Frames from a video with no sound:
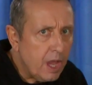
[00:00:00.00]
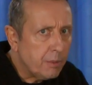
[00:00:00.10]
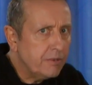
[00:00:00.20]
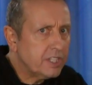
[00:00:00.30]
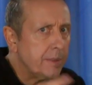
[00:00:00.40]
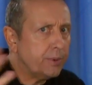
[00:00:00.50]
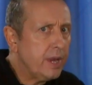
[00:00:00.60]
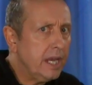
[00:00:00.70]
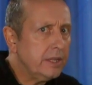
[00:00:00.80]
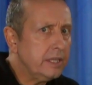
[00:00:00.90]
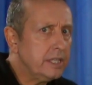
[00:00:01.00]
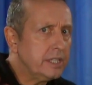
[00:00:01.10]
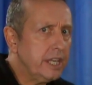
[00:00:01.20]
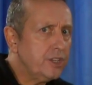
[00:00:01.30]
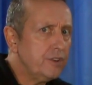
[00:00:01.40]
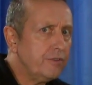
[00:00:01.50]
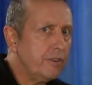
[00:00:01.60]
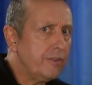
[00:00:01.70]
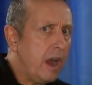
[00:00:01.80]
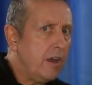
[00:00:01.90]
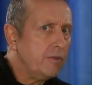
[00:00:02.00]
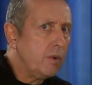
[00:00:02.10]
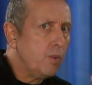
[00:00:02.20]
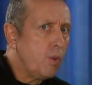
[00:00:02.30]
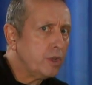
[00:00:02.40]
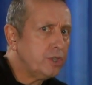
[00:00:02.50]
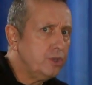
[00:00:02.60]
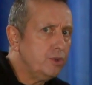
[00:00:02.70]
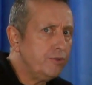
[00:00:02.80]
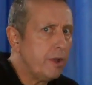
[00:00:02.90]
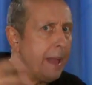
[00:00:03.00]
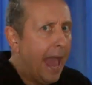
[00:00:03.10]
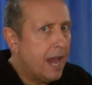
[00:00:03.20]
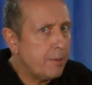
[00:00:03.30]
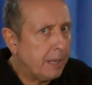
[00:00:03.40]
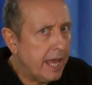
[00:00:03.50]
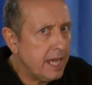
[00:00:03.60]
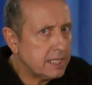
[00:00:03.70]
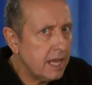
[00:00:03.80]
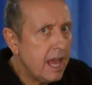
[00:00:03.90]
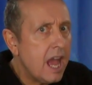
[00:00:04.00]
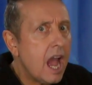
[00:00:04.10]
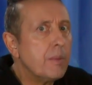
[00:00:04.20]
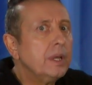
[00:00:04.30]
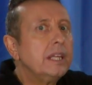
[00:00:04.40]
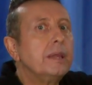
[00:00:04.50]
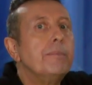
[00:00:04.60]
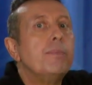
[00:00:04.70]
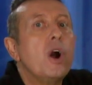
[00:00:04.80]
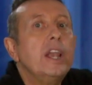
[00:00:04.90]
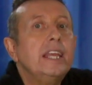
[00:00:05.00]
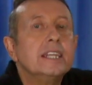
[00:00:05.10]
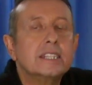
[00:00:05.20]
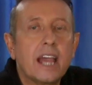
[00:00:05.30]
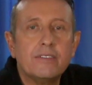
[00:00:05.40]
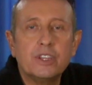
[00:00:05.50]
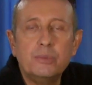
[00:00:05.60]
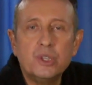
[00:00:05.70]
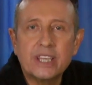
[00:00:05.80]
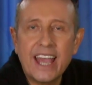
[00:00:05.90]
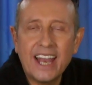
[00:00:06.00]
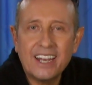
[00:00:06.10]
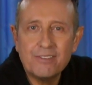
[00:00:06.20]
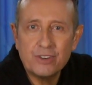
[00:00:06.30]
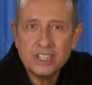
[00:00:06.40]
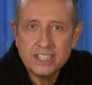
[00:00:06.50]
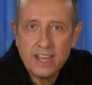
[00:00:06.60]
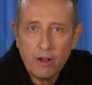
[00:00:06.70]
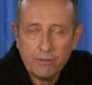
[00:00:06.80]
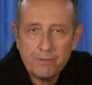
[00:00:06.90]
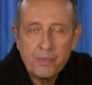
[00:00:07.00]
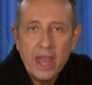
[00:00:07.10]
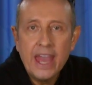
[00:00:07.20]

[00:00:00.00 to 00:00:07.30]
We've separated the distinction of what to do from how to play it, and we let the body discover the musicality for itself.